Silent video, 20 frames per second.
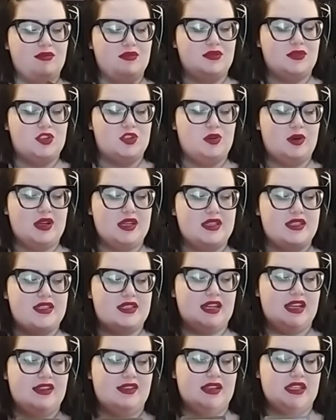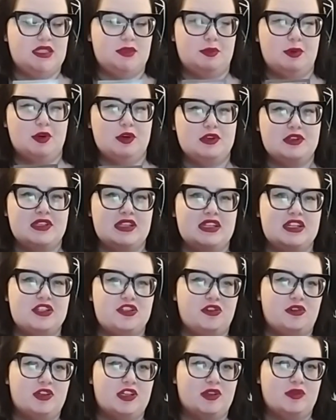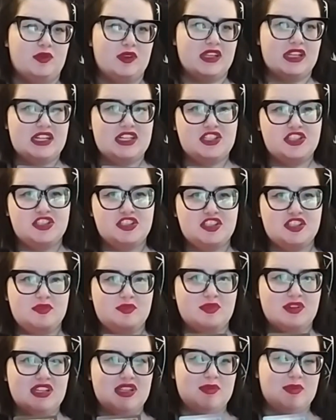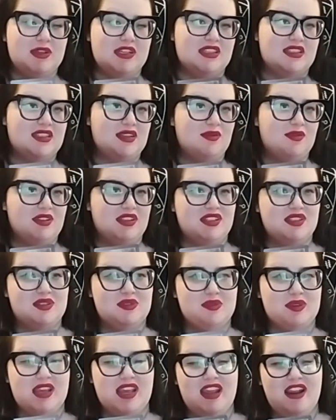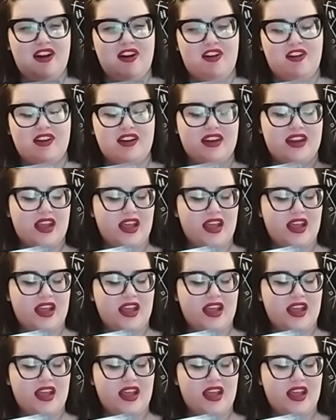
Trust in this person that you're in a relationship with because they really do care, and